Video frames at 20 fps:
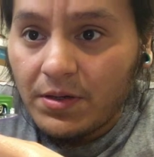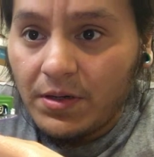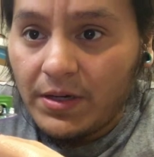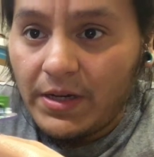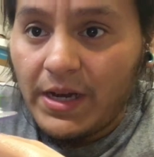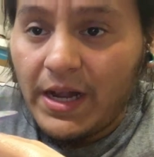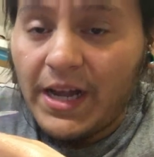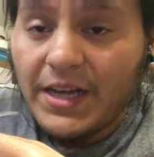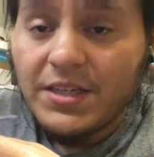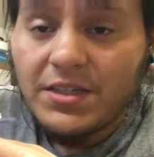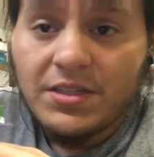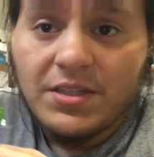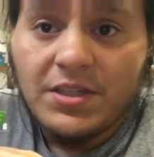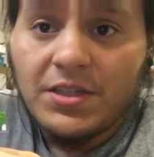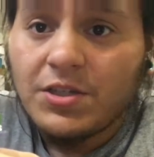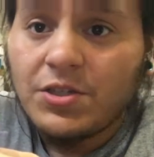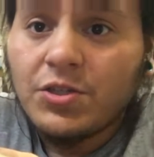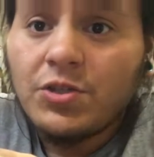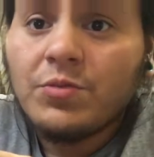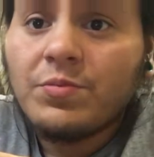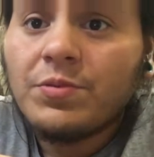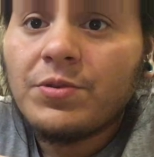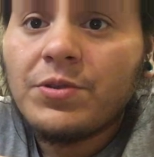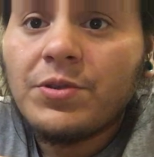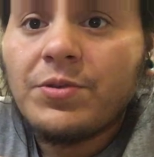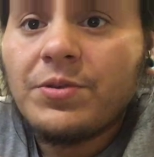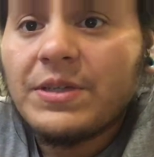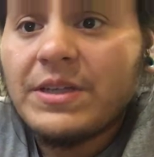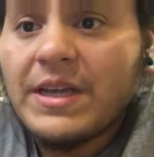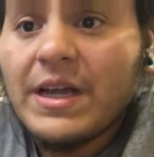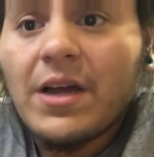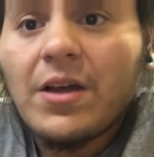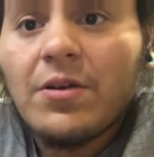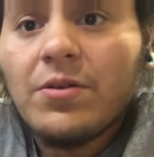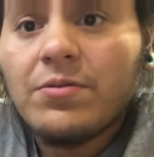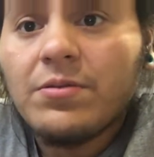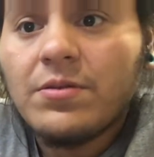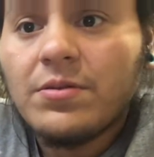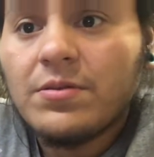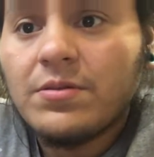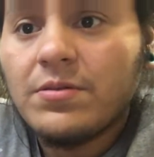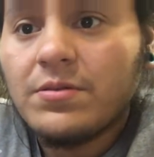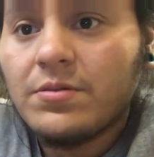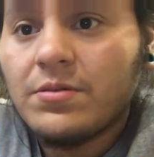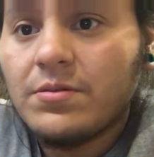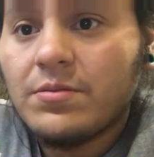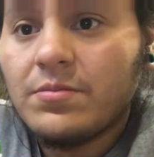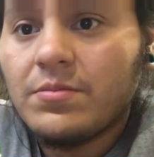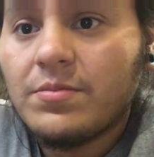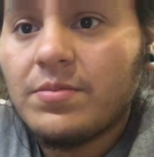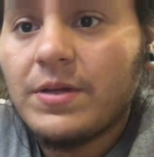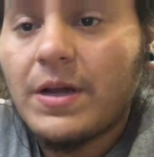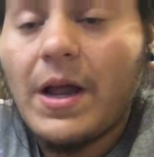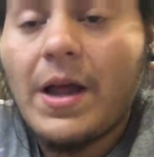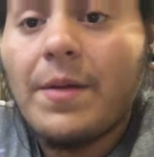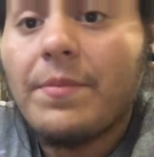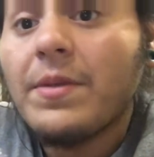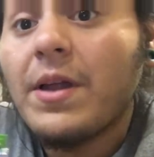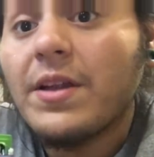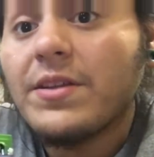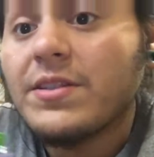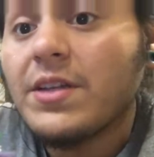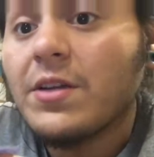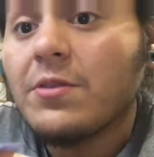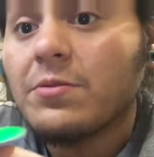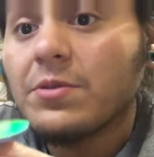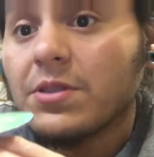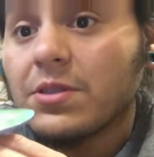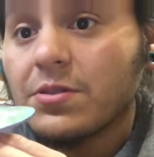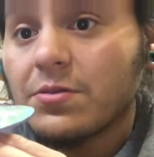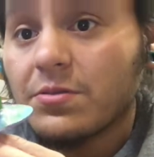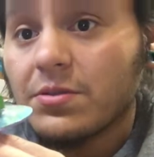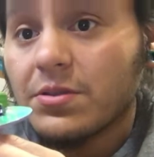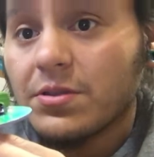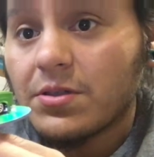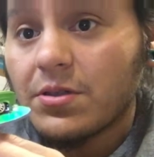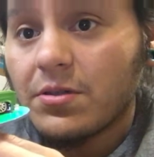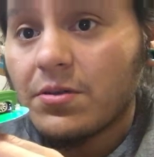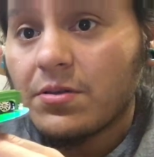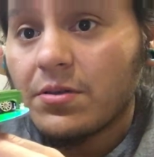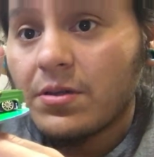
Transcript: I just need to super glue it down, but I'm not done with this one, so